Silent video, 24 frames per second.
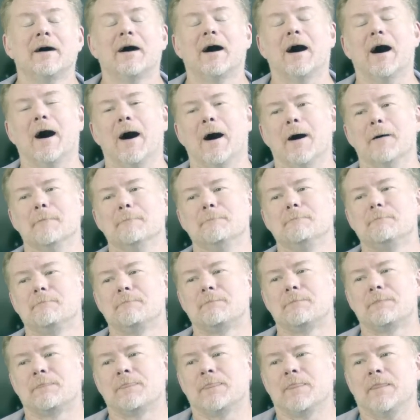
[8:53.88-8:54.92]

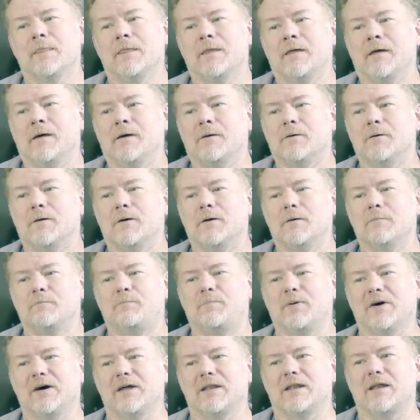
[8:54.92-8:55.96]

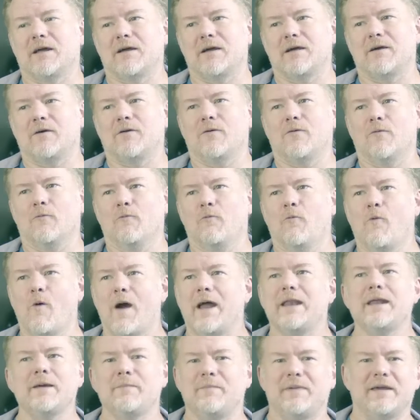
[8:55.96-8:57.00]
But
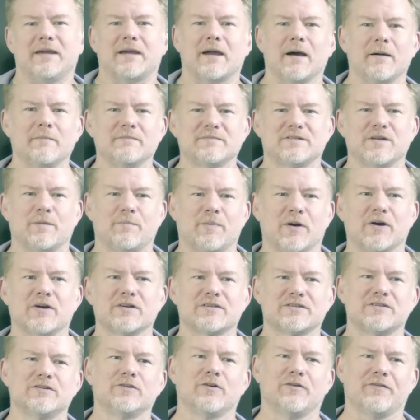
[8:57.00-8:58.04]
when it becomes a
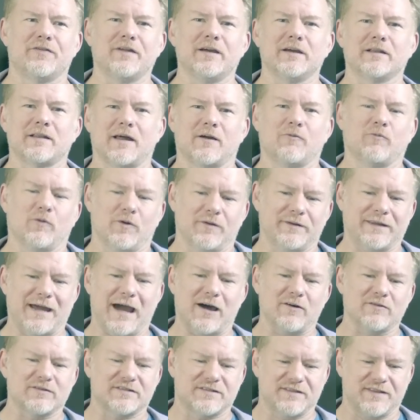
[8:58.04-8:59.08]
personal thing, like, well,
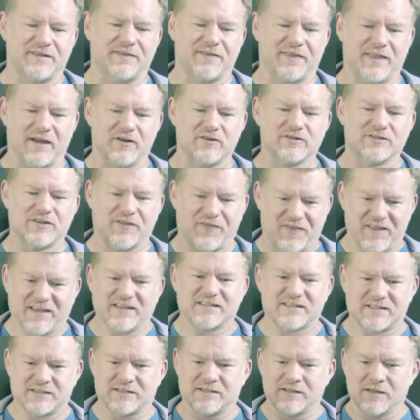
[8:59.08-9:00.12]
now there's
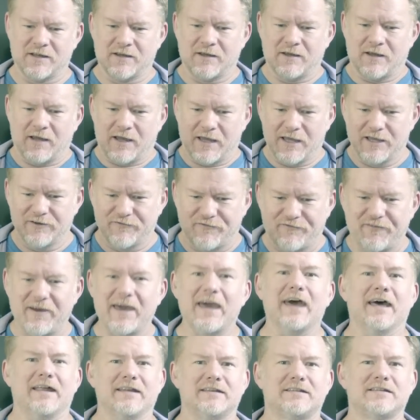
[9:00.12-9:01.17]
this
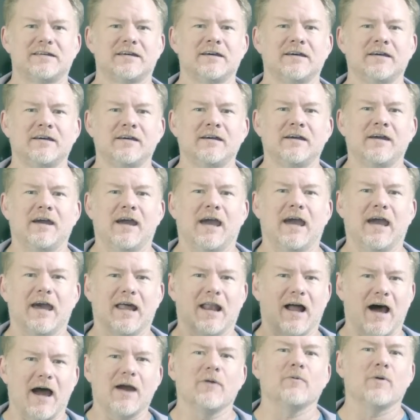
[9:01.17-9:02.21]
event
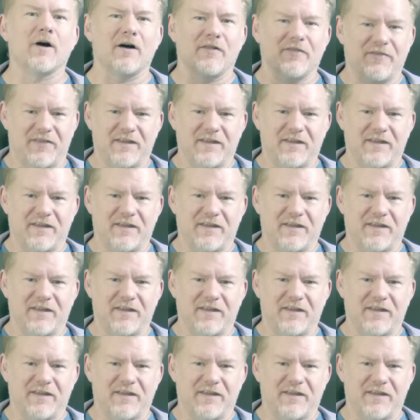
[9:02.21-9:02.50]
and I want